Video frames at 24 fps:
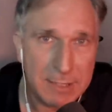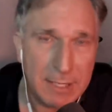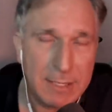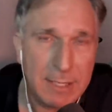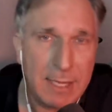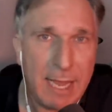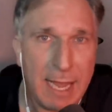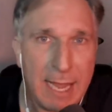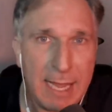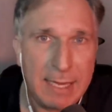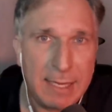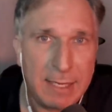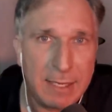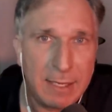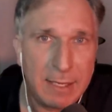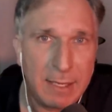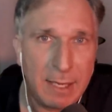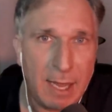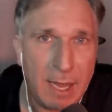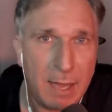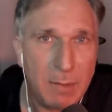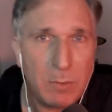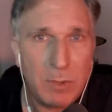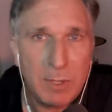like, hey,
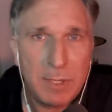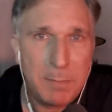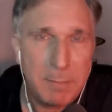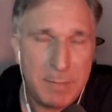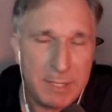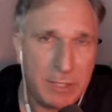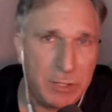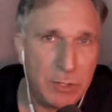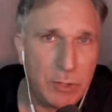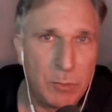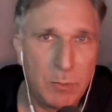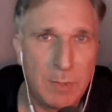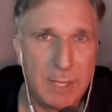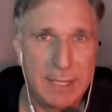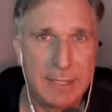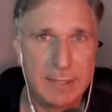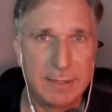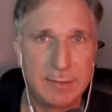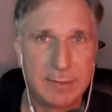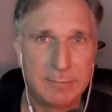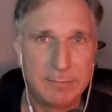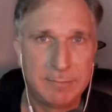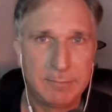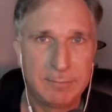I want to be you,
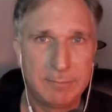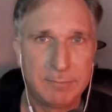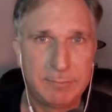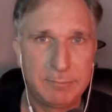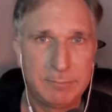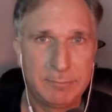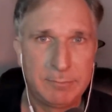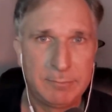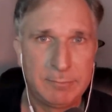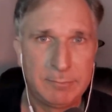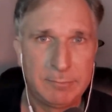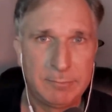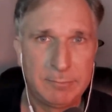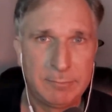Wayne. Wow.